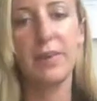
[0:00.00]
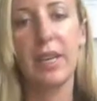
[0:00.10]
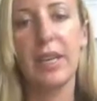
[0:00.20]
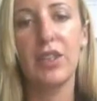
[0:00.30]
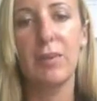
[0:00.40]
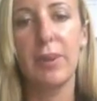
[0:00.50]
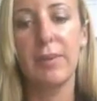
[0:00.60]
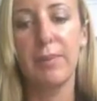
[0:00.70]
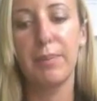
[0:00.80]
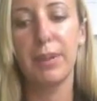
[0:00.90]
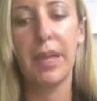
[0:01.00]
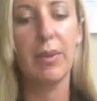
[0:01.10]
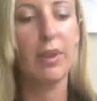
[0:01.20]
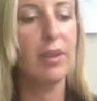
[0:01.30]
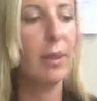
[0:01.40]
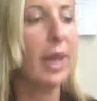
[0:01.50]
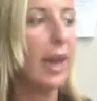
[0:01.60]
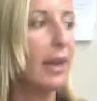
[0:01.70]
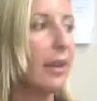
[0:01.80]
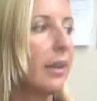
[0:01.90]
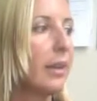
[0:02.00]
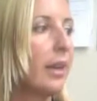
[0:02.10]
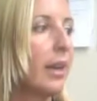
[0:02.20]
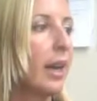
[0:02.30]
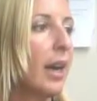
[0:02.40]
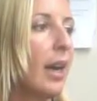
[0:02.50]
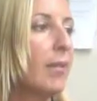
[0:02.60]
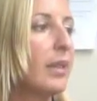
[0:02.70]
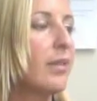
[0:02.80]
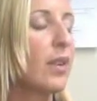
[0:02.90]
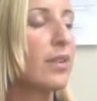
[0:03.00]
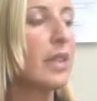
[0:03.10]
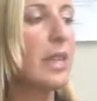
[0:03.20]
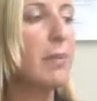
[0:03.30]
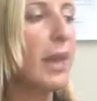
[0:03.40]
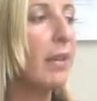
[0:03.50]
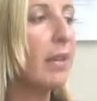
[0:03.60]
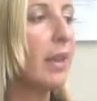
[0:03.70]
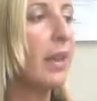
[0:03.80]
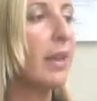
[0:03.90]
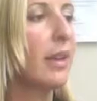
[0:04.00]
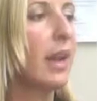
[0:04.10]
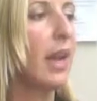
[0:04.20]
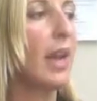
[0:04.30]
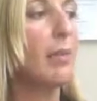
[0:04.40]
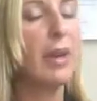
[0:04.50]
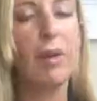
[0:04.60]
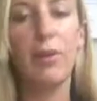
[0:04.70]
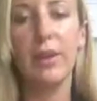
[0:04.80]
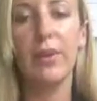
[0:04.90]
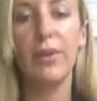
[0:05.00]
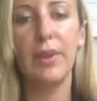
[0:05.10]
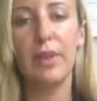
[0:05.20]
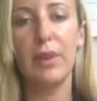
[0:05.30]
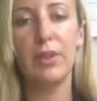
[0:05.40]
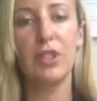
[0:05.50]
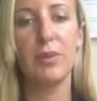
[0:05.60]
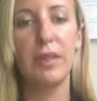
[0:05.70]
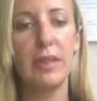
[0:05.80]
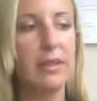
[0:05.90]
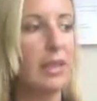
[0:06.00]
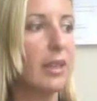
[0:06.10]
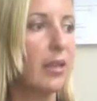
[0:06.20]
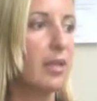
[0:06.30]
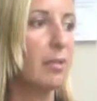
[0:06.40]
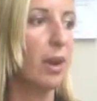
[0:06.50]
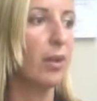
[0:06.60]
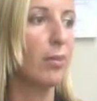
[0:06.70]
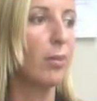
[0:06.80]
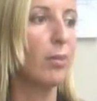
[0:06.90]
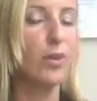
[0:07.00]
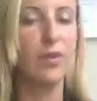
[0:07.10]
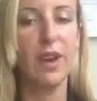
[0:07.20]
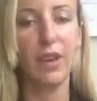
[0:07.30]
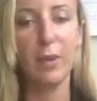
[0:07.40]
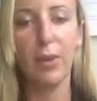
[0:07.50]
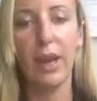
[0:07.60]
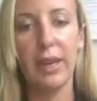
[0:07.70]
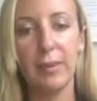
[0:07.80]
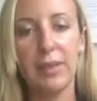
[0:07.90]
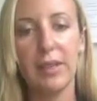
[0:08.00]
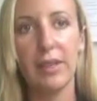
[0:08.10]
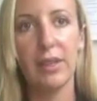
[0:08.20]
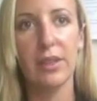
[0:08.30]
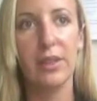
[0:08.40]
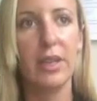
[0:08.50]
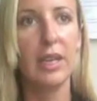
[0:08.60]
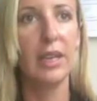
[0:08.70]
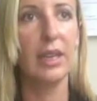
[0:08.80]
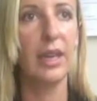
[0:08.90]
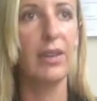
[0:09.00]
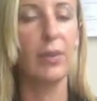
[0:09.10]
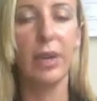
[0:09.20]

kind of just been playing with in my head. As far as the eBay thing, I really only think we should be listing the smaller, most valuable items here, like the